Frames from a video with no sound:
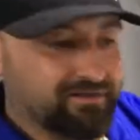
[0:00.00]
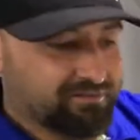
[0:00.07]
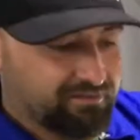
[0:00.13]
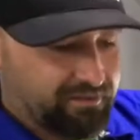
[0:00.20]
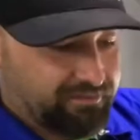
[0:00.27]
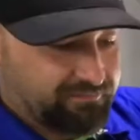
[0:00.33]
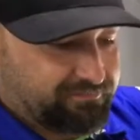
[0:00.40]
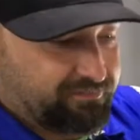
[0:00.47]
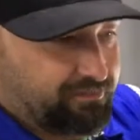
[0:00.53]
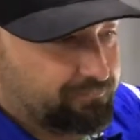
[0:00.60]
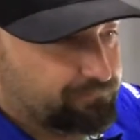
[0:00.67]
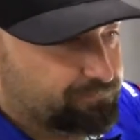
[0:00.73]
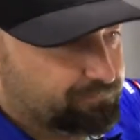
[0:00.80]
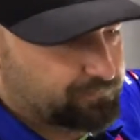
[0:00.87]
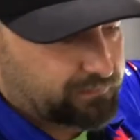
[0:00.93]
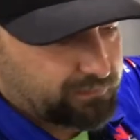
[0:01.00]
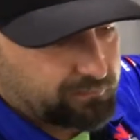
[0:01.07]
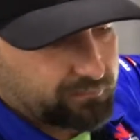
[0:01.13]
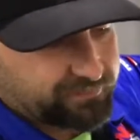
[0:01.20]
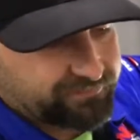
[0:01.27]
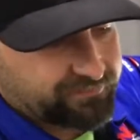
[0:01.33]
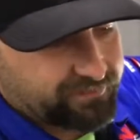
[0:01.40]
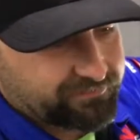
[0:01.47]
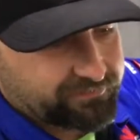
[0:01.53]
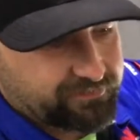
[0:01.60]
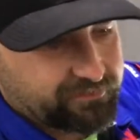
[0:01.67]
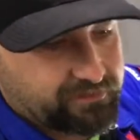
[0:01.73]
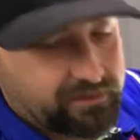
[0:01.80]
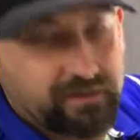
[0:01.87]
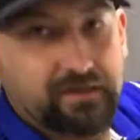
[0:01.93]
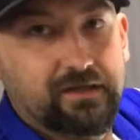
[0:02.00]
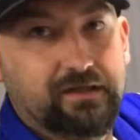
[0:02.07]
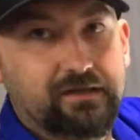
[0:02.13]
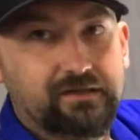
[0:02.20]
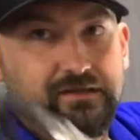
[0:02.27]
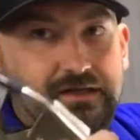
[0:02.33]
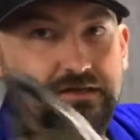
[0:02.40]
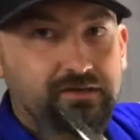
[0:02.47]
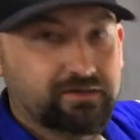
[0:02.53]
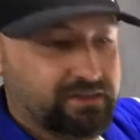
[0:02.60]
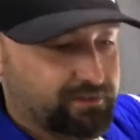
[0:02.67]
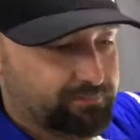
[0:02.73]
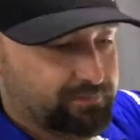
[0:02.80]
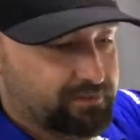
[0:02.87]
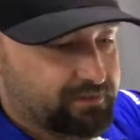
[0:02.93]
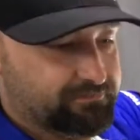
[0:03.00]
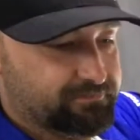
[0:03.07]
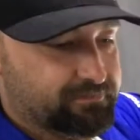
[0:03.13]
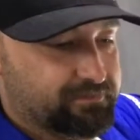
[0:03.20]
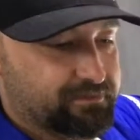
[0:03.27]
Okay, so once that's good, take your clamp off